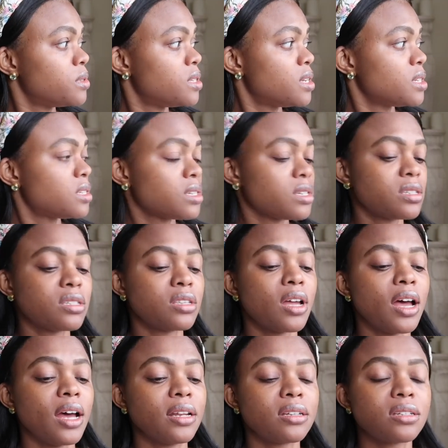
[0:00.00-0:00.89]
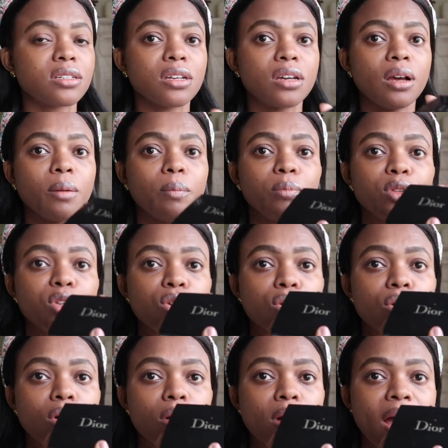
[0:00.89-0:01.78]
This is that
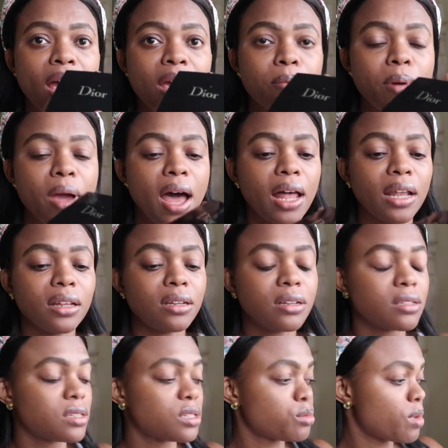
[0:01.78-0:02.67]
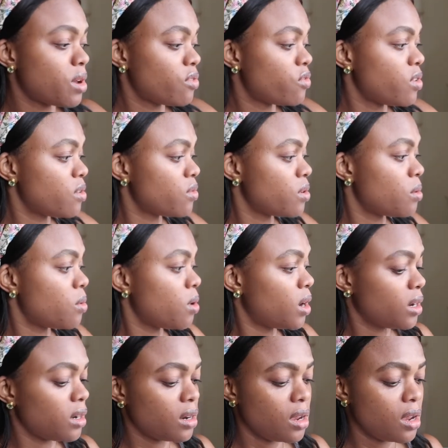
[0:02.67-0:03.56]
Dior eye palette. This is my favorite
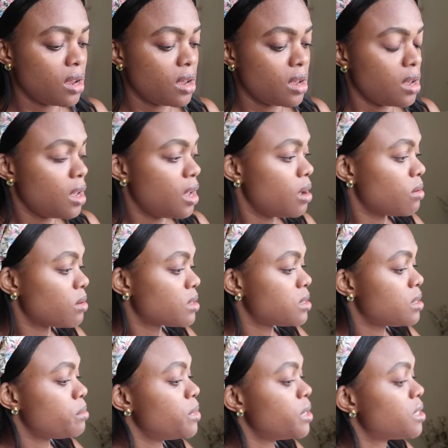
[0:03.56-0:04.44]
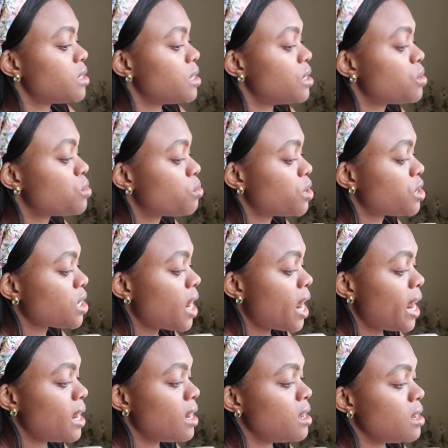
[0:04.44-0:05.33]
one. It was limited, which
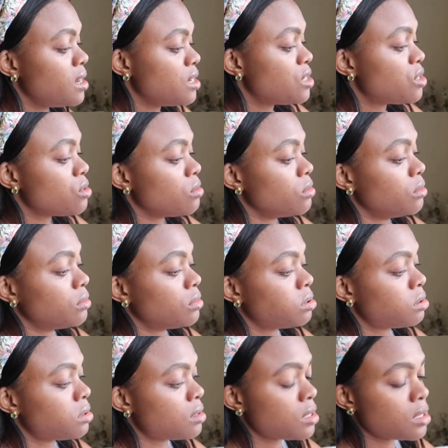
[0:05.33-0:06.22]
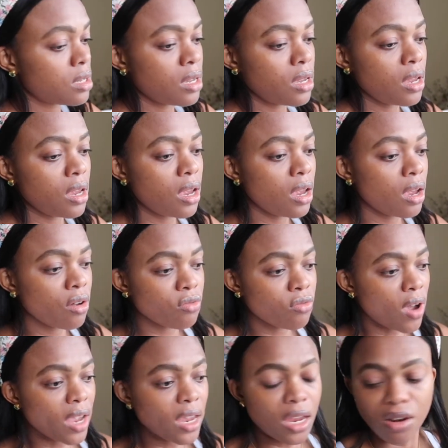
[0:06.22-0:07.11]
I need to see
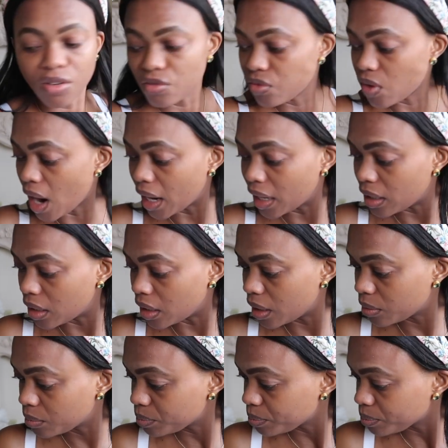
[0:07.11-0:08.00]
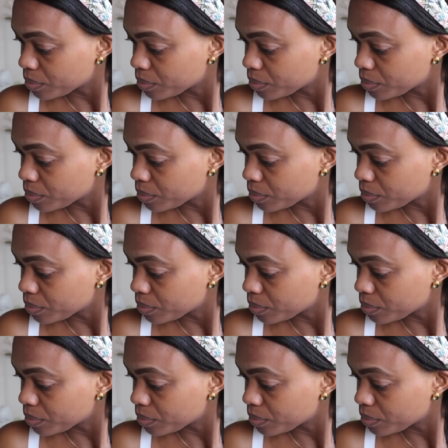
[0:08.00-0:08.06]
if I can find it.